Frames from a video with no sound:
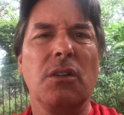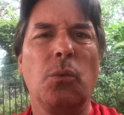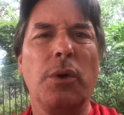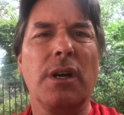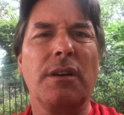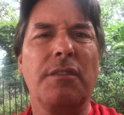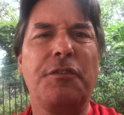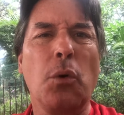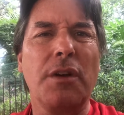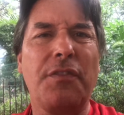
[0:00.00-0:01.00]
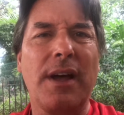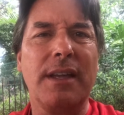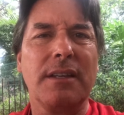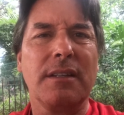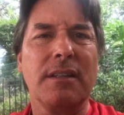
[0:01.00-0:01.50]
We are
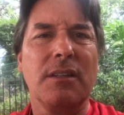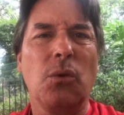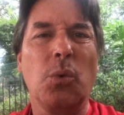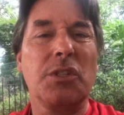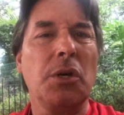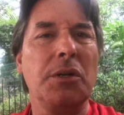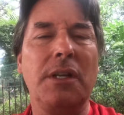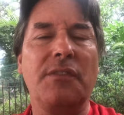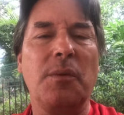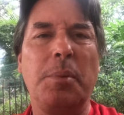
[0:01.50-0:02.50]
fortified. We're totally different